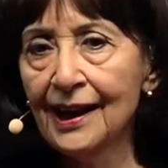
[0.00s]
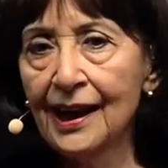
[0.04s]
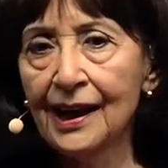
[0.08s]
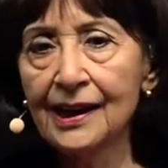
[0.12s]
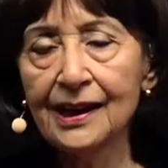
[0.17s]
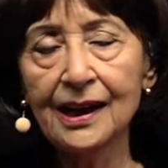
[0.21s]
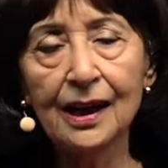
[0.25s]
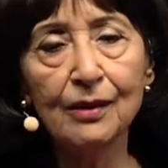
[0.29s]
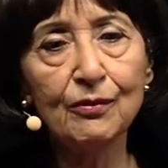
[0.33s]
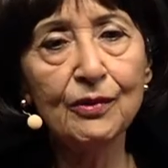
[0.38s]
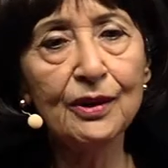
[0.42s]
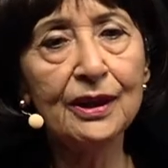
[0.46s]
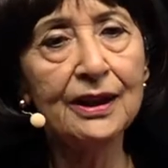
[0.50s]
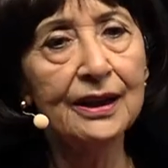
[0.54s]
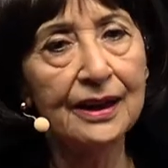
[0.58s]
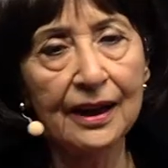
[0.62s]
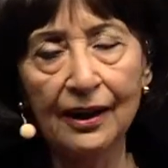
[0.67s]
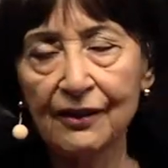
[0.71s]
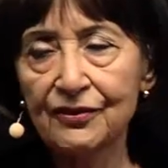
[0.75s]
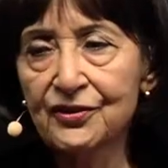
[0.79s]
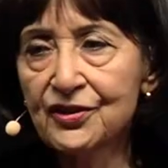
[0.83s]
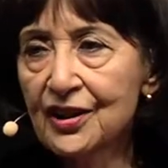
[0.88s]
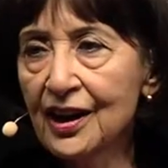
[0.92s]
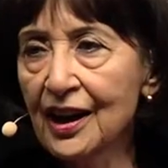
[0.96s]
and I would
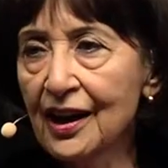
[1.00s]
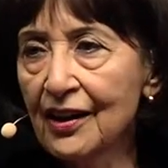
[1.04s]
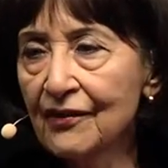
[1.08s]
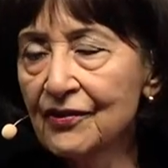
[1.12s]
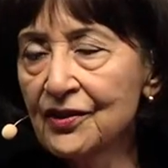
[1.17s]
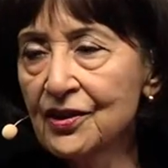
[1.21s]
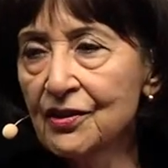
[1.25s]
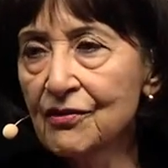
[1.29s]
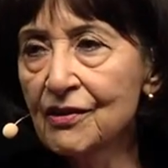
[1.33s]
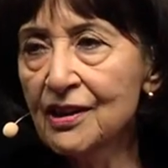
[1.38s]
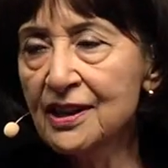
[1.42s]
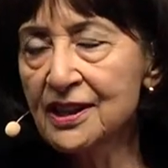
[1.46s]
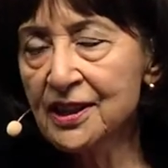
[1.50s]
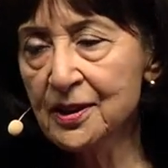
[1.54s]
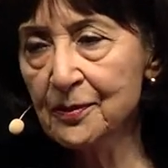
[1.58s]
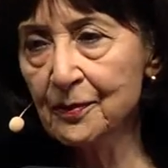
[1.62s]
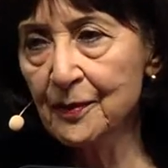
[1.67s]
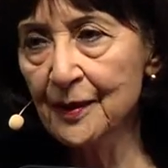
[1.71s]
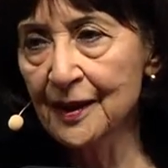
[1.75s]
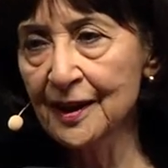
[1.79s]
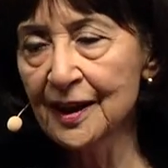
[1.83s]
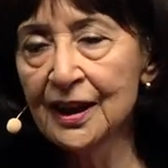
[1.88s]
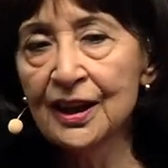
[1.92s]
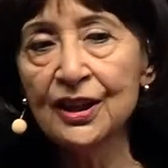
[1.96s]
love to have the
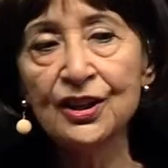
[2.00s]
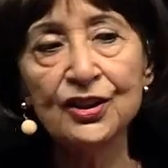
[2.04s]
recipe.